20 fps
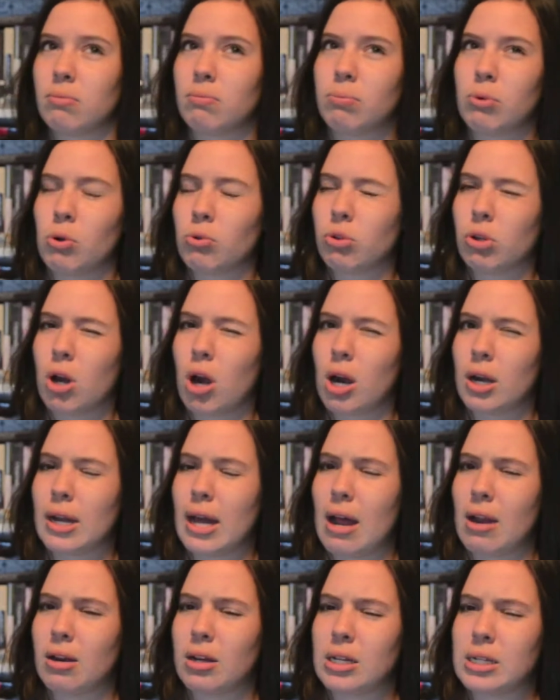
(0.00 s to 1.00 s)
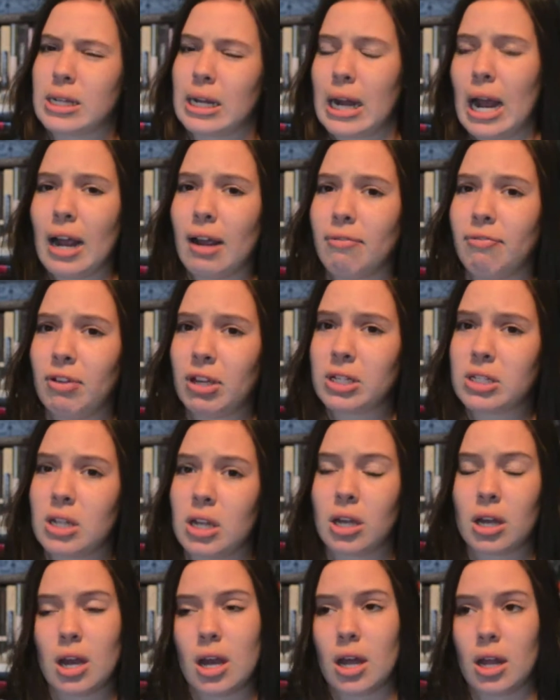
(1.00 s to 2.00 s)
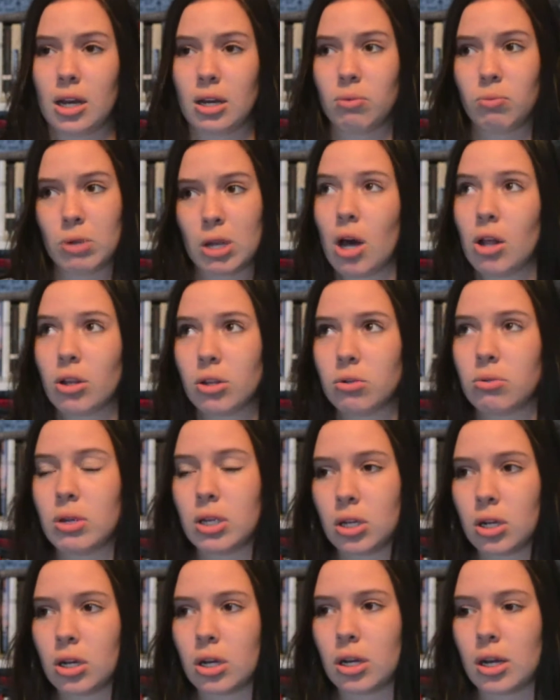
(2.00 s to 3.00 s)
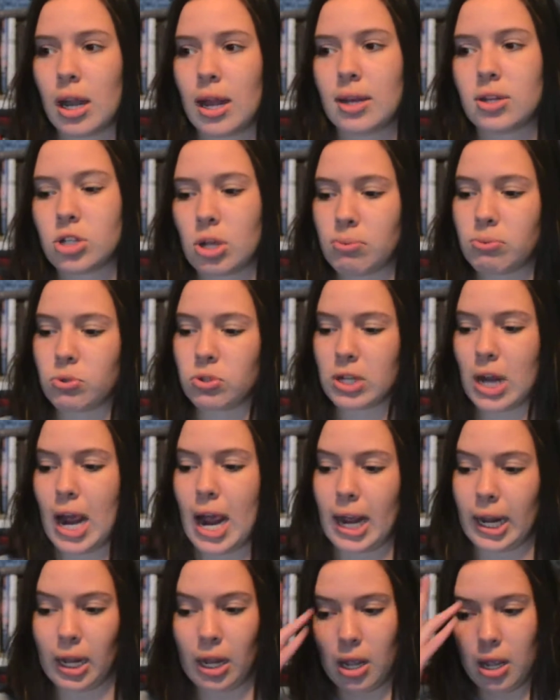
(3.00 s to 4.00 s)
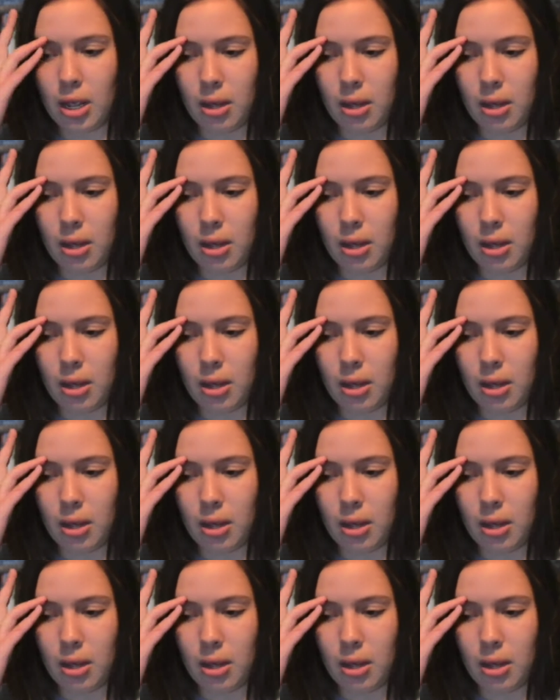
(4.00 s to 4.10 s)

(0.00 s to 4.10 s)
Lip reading: broke the car down and he's like, I can fix it, and we all knew he couldn't, and Chubbs was dying.